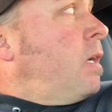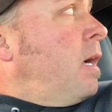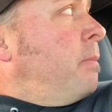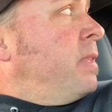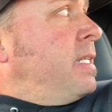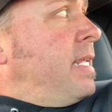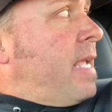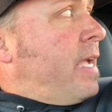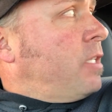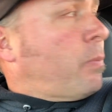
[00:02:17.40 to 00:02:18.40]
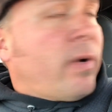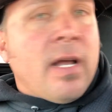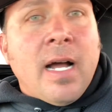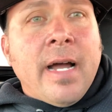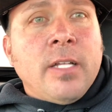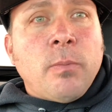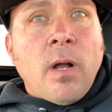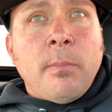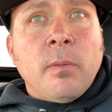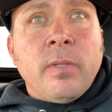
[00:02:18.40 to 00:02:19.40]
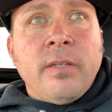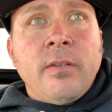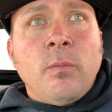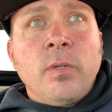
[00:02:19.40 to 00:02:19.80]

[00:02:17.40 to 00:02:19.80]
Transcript: The DA is pretty high. It's probably